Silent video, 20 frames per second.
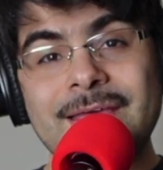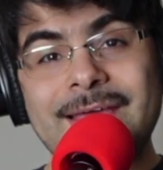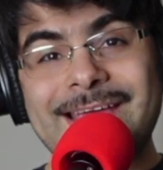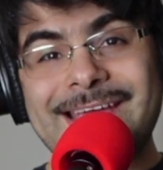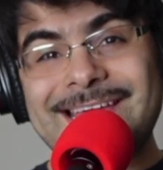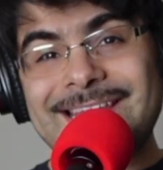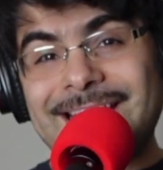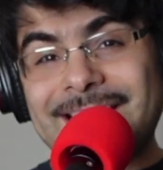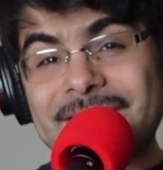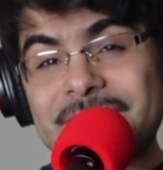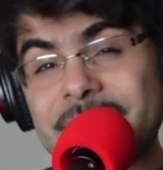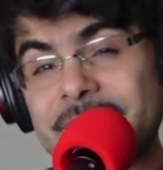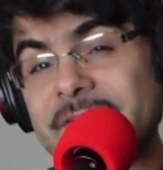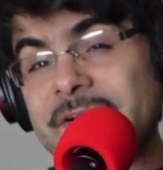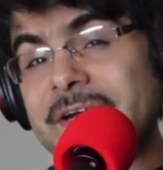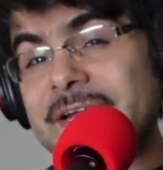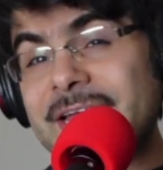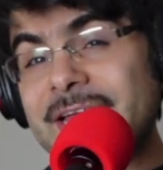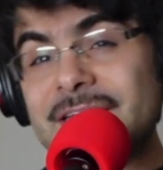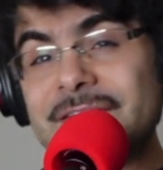then at the
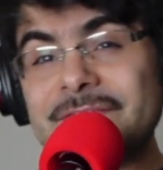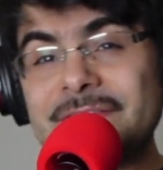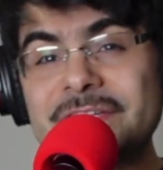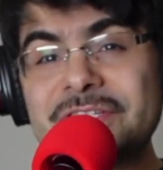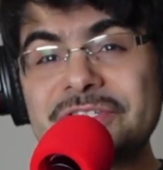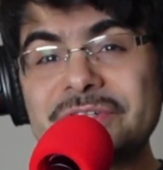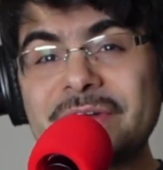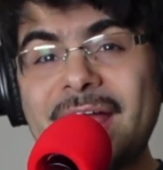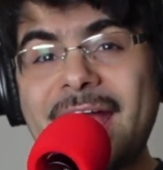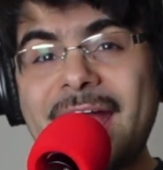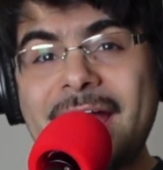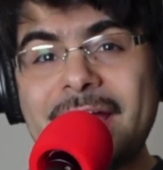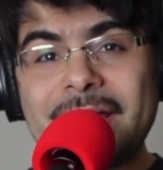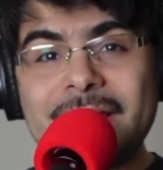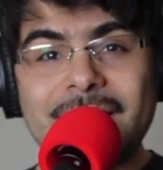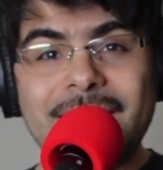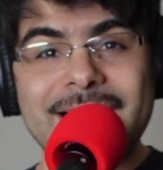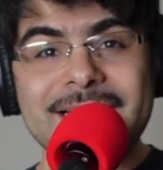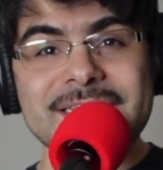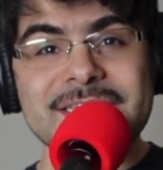very end of the
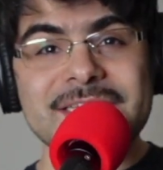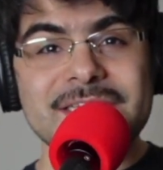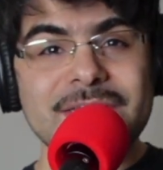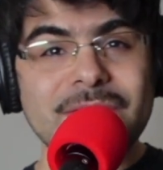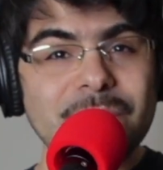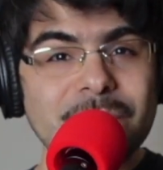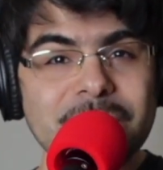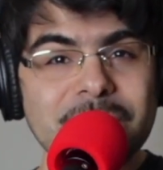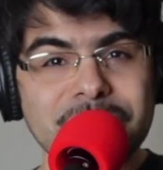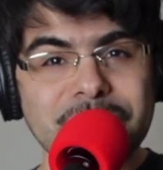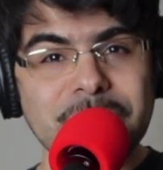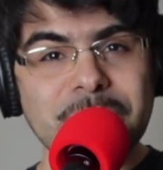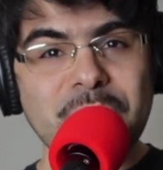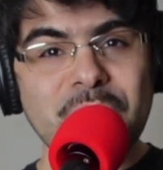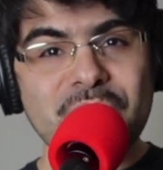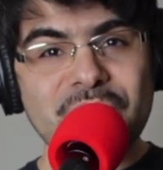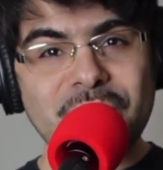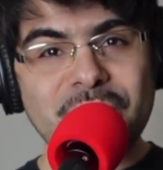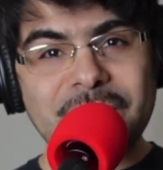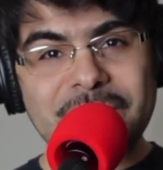track, I slowly
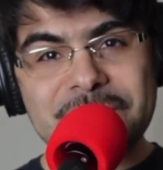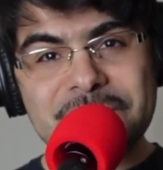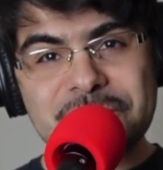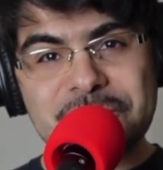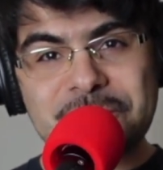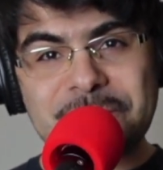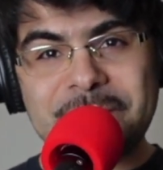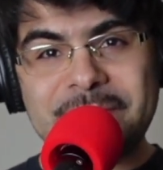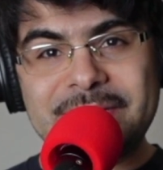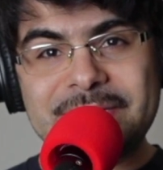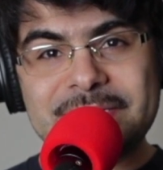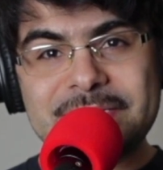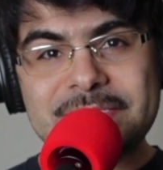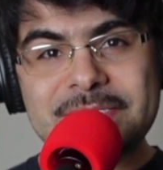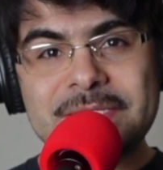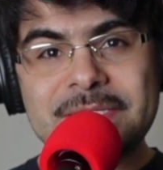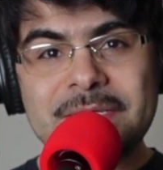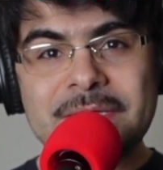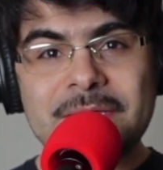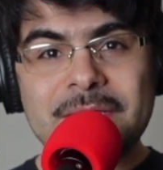remove all
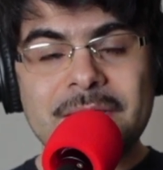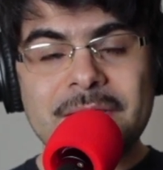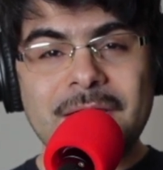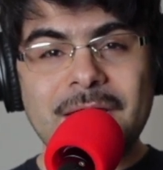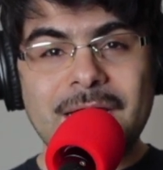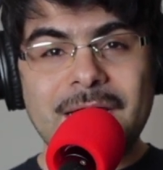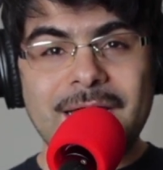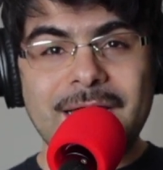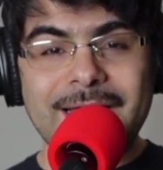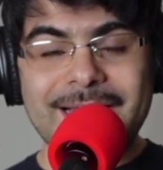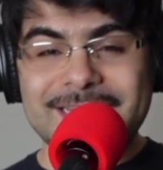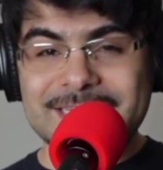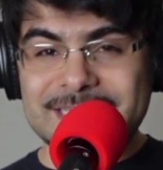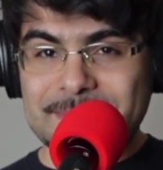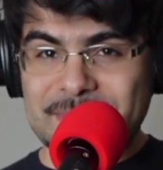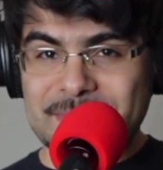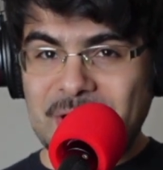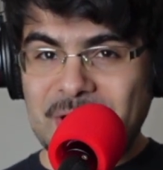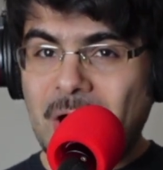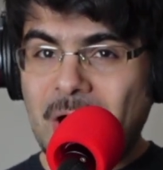instruments
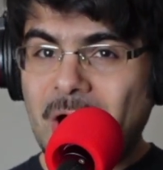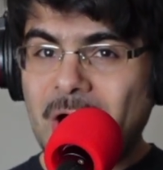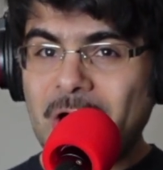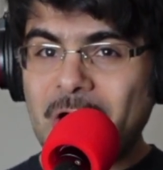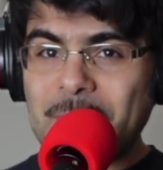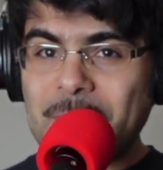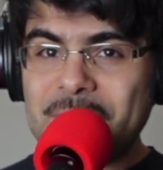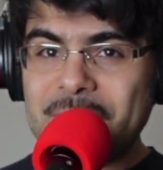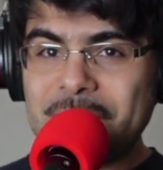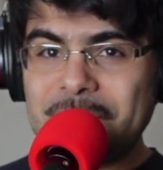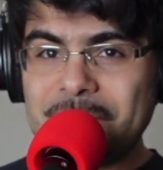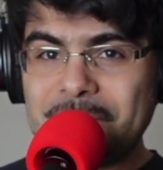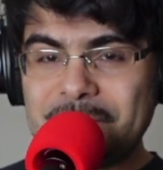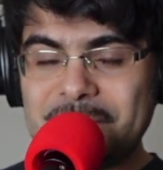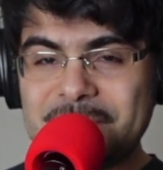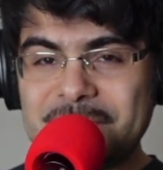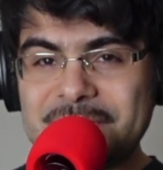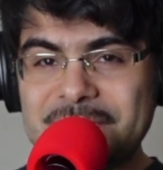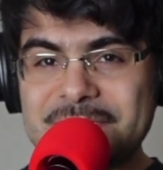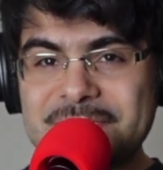except the harp,
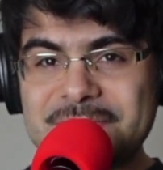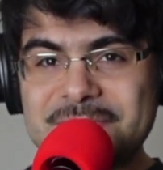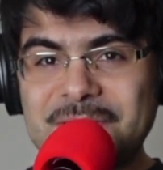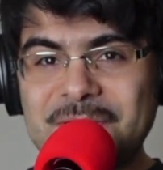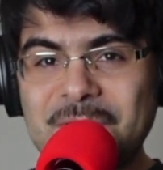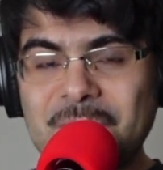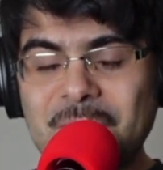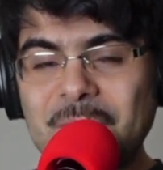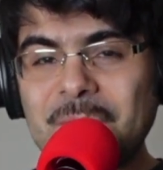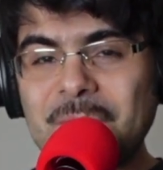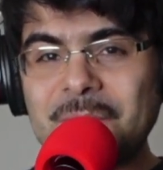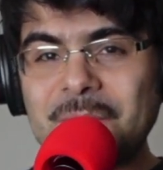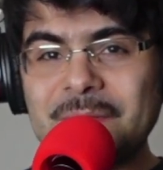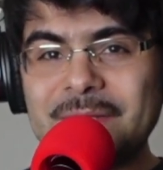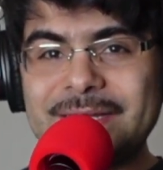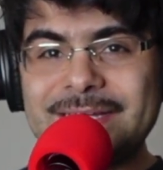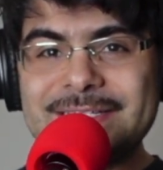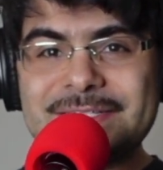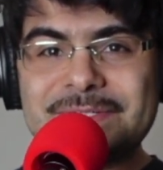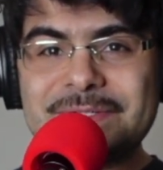because the goal
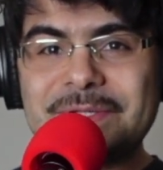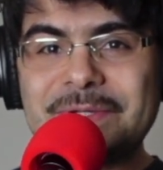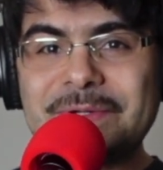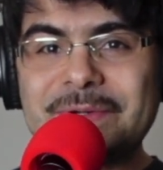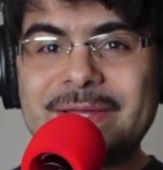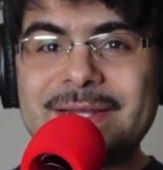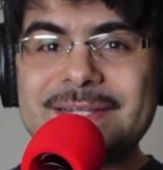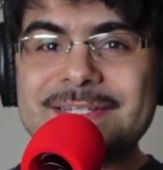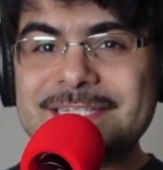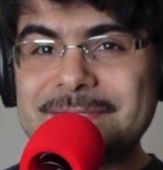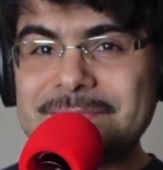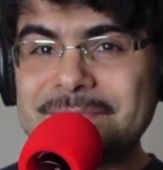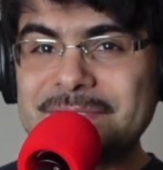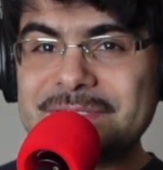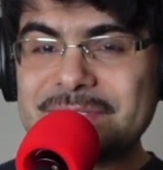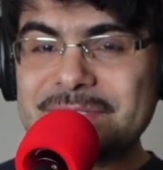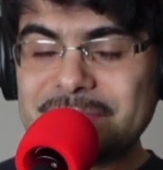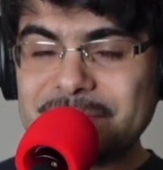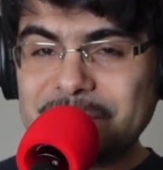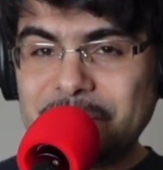is to create a
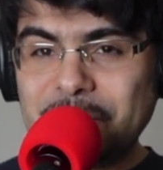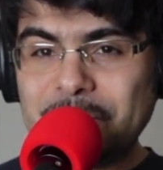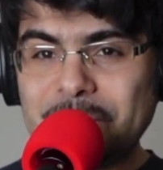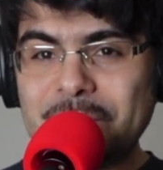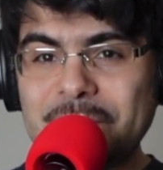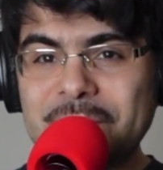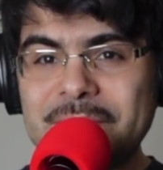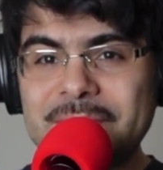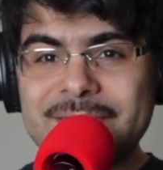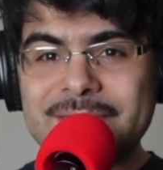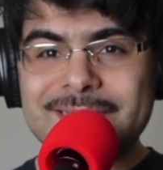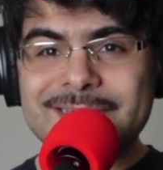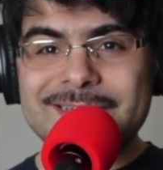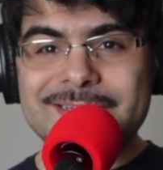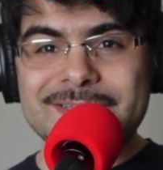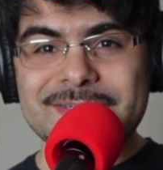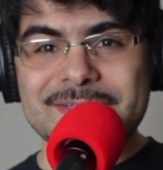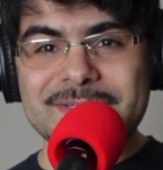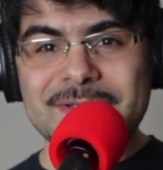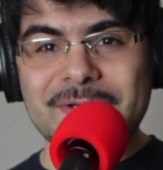seamless loop.
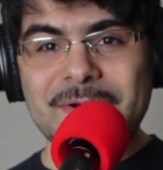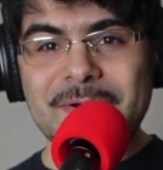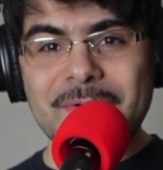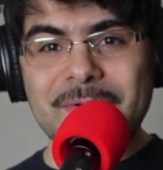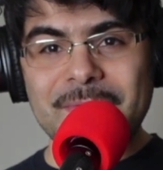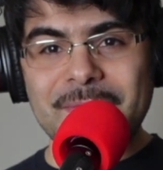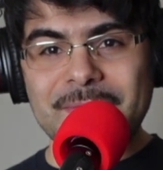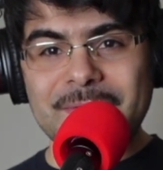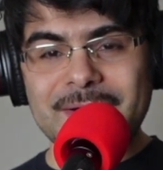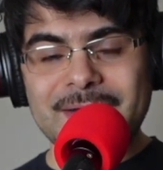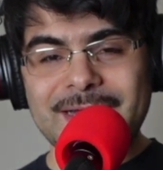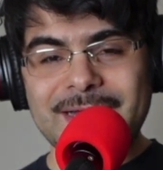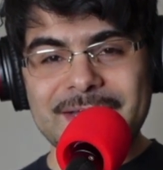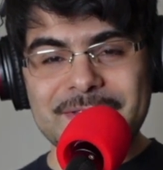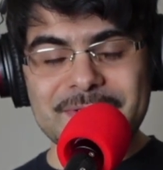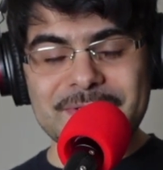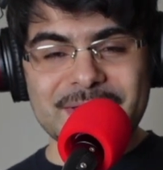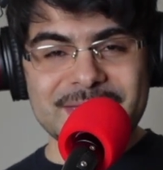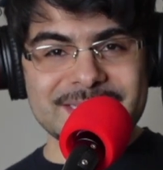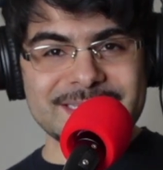So
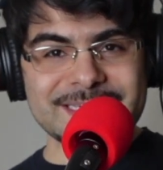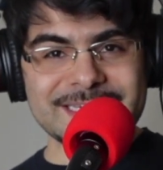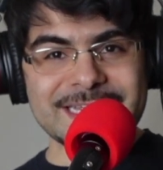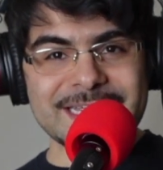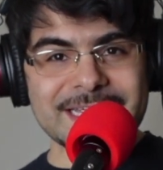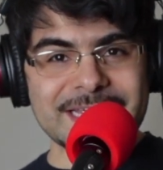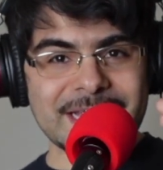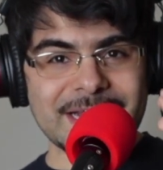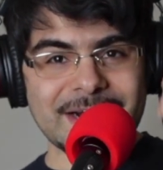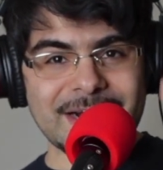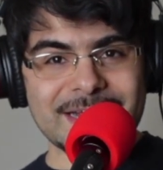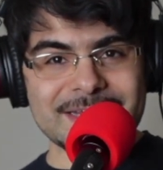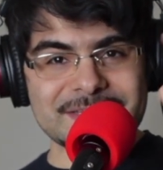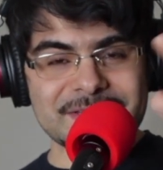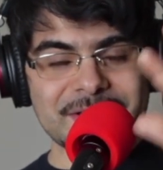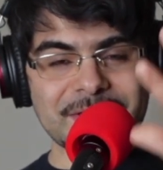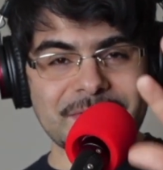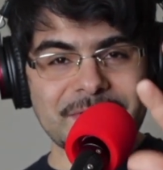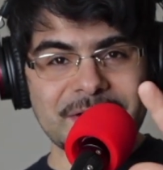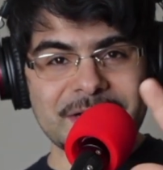you can see here, as
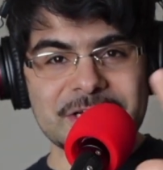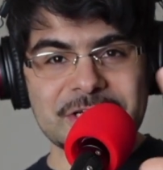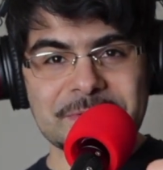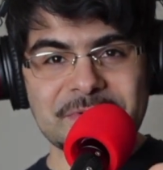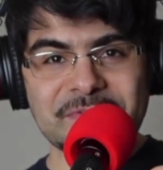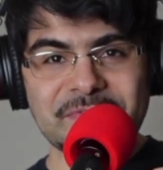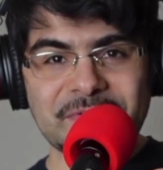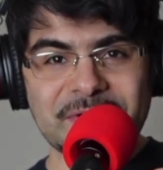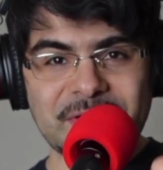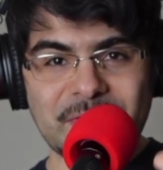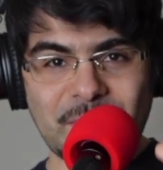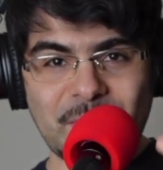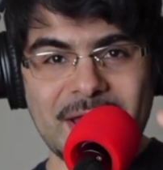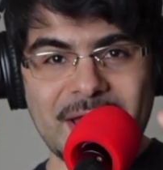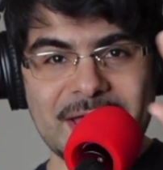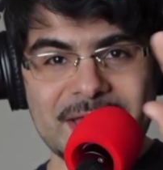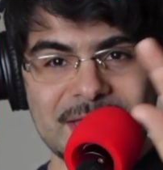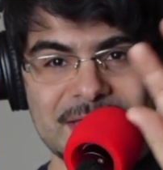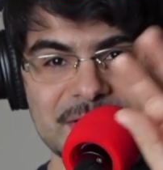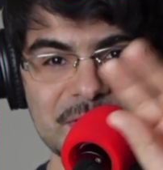the other instruments fade
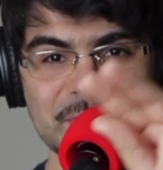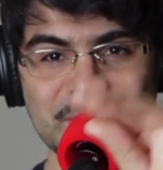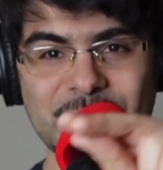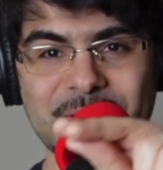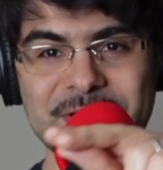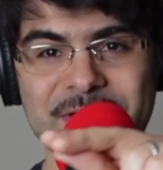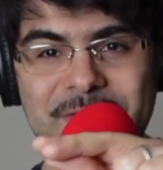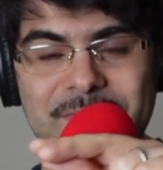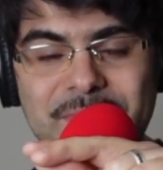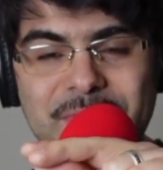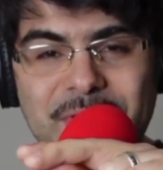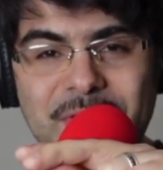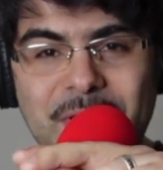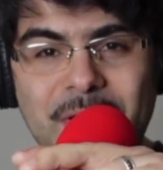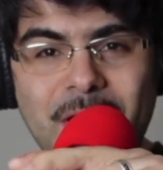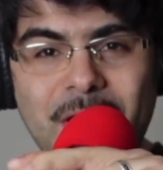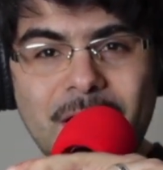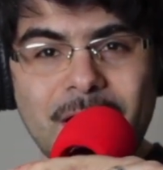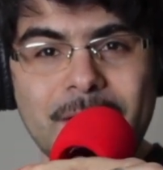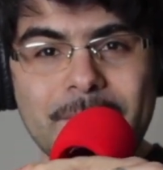away and you end up with the
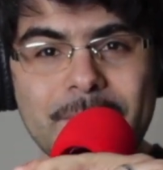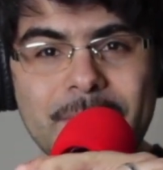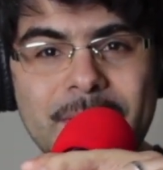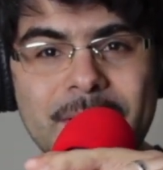harp,